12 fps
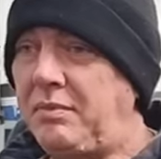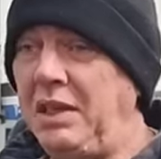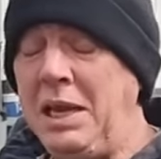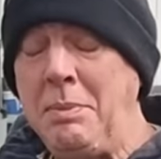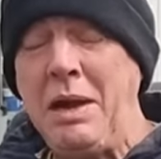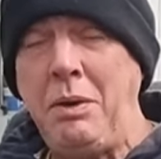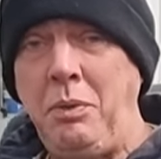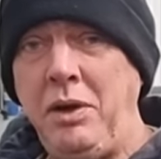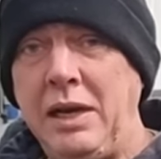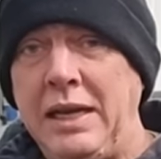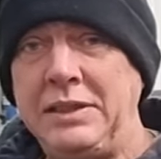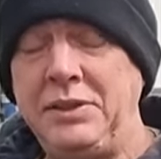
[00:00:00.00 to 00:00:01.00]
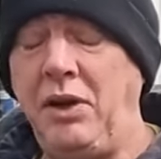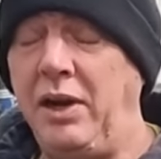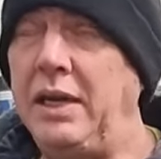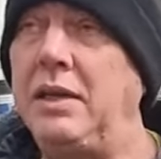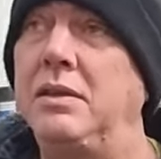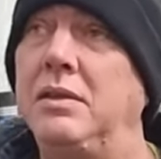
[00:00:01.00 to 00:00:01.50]
came out of work last
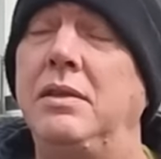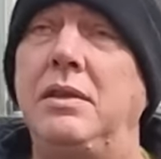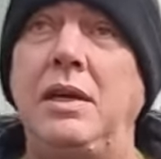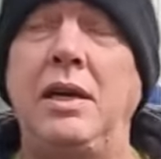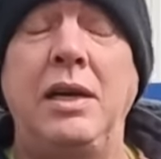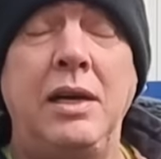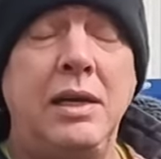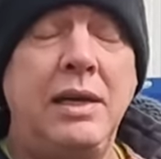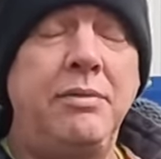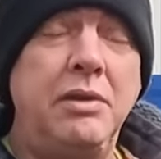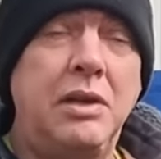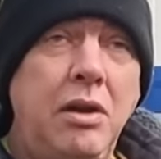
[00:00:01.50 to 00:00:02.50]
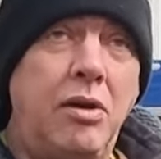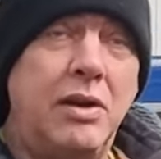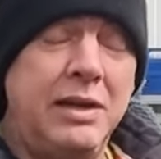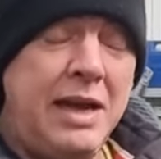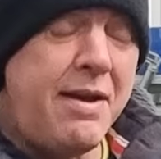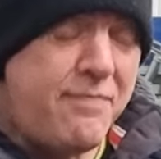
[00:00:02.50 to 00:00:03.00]
night, uh, 11 o'clock,
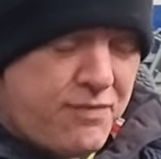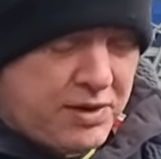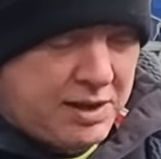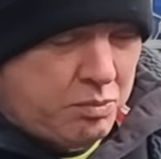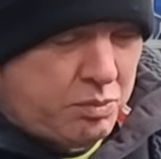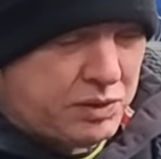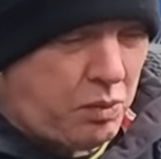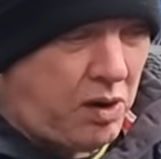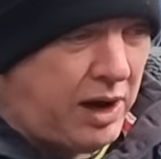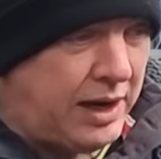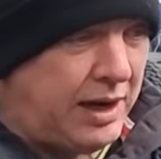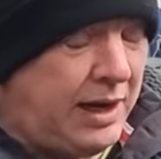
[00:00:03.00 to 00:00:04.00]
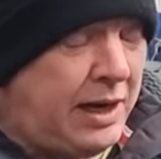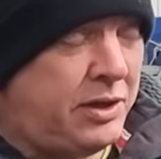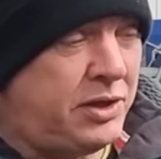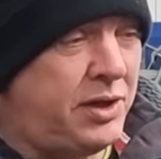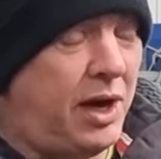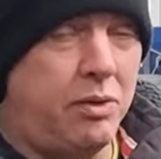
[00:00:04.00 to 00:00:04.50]
and everything was white. It
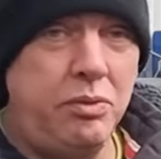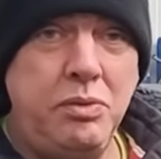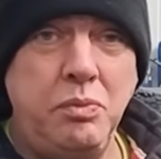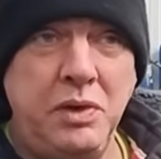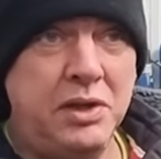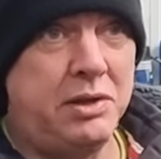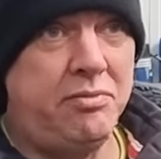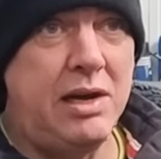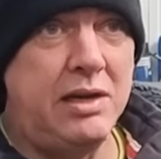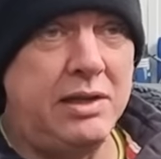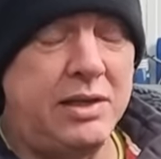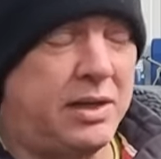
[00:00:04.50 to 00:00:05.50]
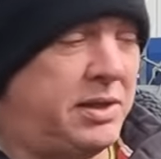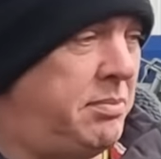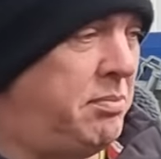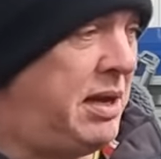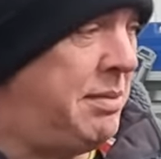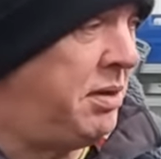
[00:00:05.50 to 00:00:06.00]
had snowed, which it rarely does
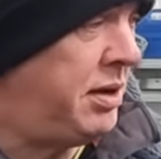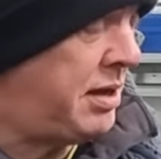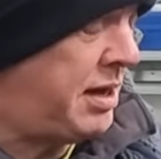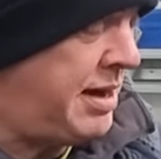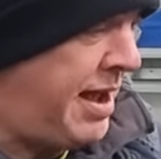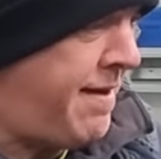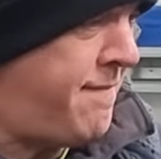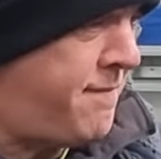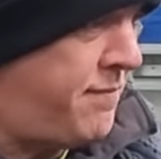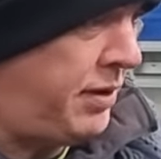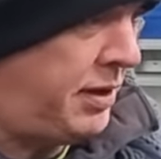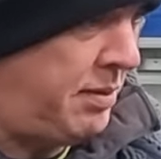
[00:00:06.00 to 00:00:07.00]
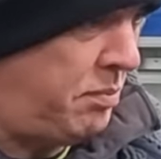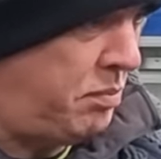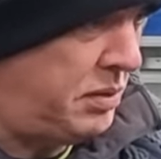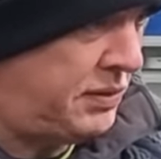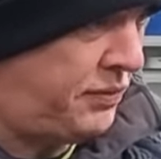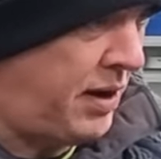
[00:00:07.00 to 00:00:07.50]
in Plymouth, and everything
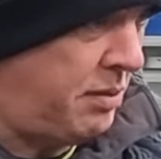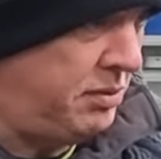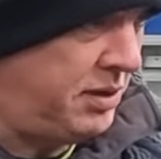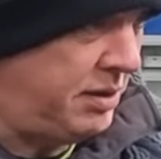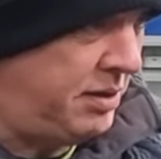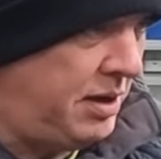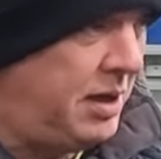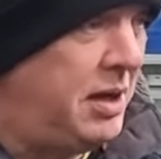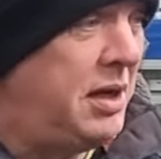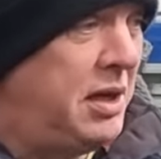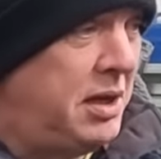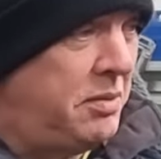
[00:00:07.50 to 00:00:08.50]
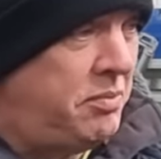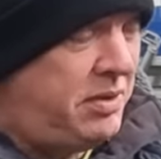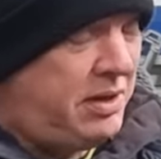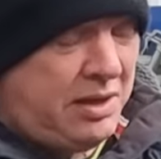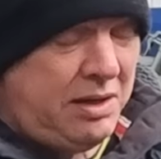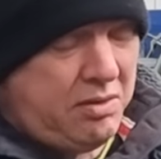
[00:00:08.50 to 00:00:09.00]
was frozen. But
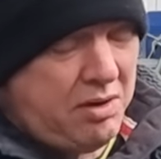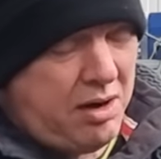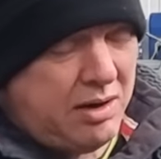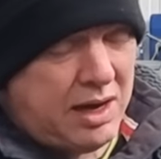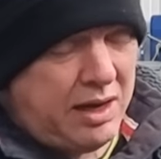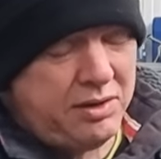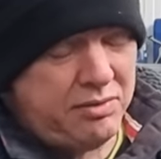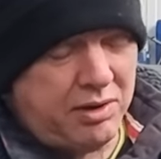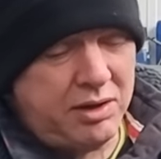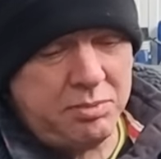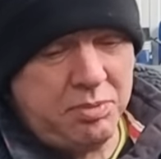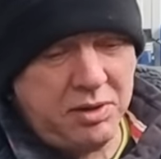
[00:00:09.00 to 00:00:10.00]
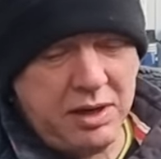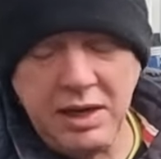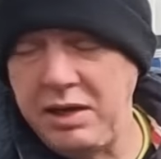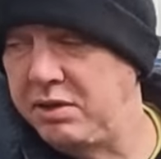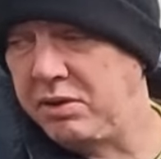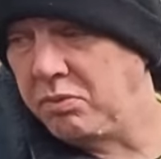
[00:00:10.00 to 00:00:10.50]
you say, well, okay, that's all right, just put the
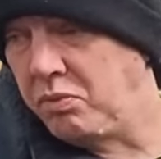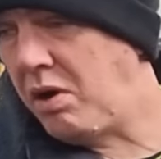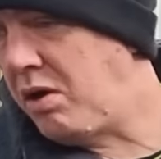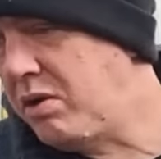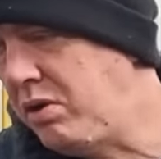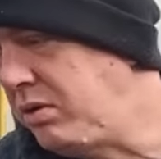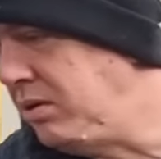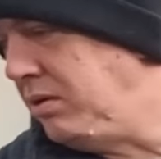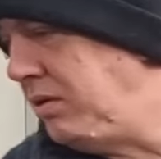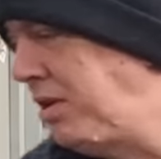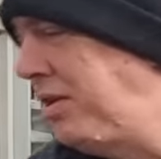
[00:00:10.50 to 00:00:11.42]
heaters on. Well, I couldn't.